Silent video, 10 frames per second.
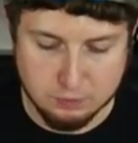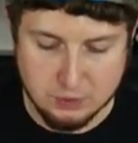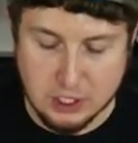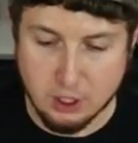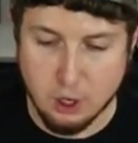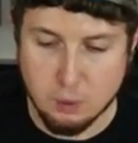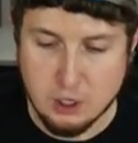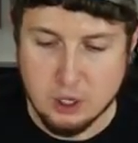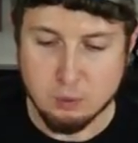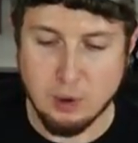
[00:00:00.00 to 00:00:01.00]

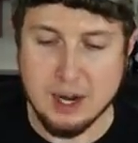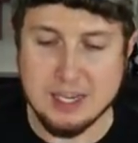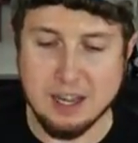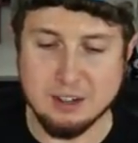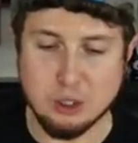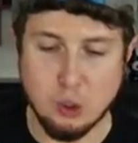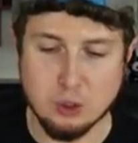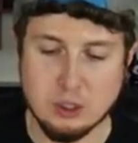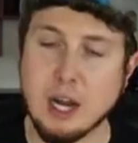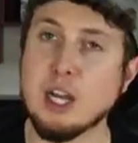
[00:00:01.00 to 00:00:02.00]
Pharaoh right down in the
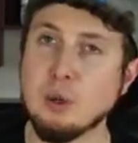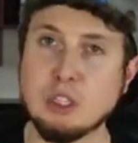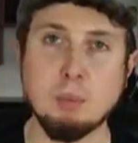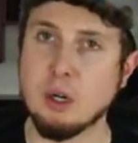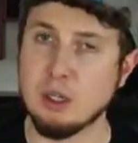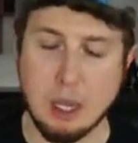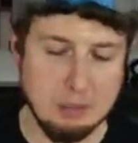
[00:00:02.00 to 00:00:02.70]
corner. I know it's a bird.